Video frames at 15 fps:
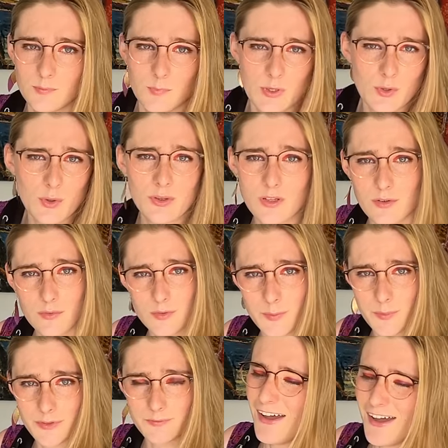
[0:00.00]
We all love
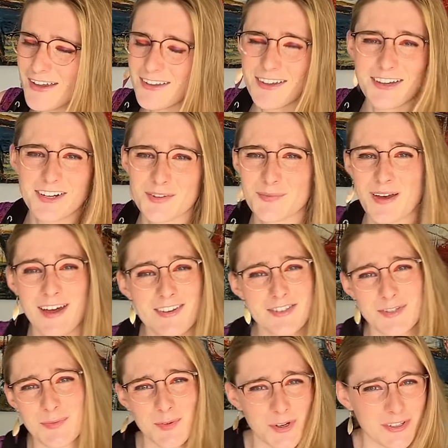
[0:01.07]
women. I can't
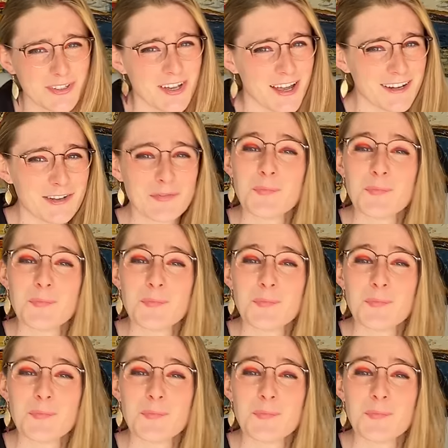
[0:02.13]
imagine what kind of